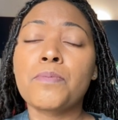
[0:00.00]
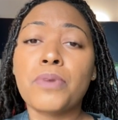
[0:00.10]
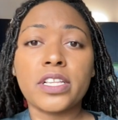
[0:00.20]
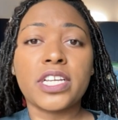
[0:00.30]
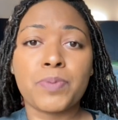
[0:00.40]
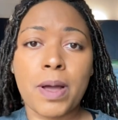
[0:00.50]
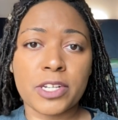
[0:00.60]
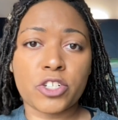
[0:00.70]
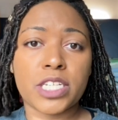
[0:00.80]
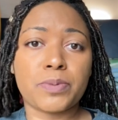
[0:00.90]
Berlin's
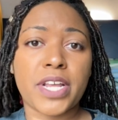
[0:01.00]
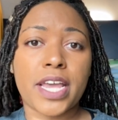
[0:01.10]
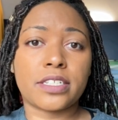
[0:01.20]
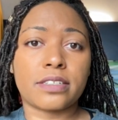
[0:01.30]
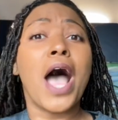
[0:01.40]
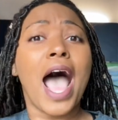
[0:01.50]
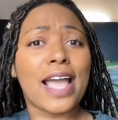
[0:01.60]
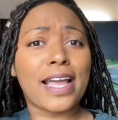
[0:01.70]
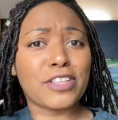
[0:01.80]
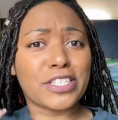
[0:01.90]
public transportation.
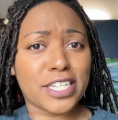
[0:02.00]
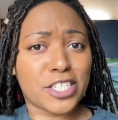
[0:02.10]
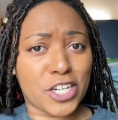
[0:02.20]
I got the 60